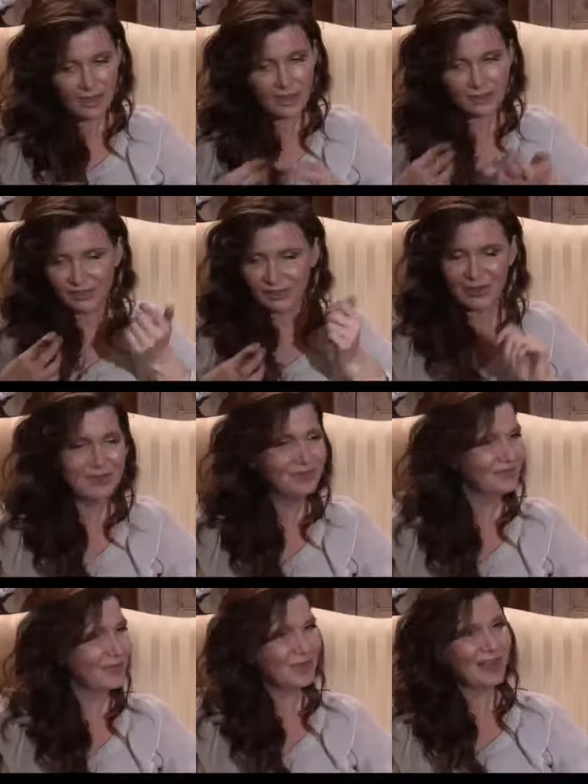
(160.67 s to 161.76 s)
Yeah, sure.
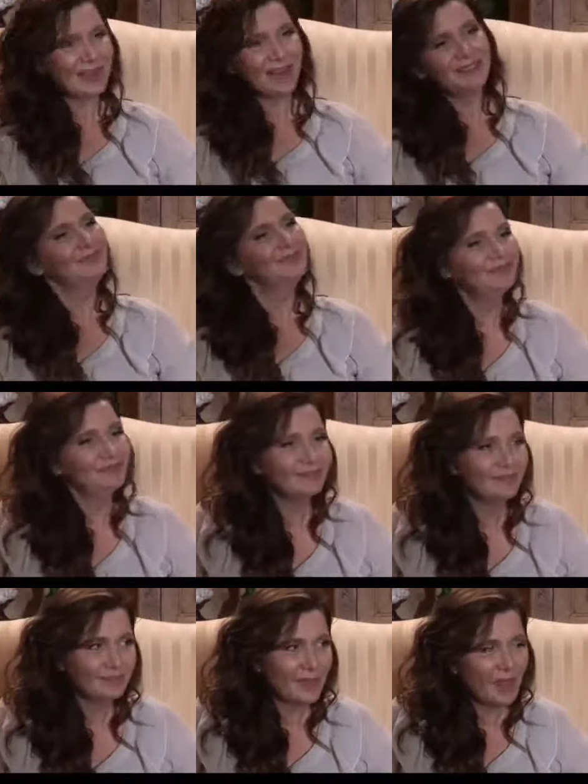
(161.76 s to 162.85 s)
Why not?
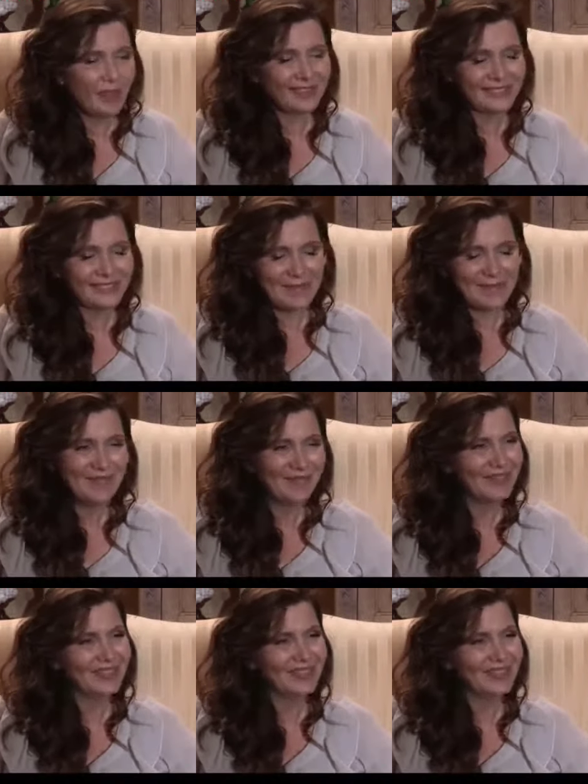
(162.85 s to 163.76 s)
I'll ask him.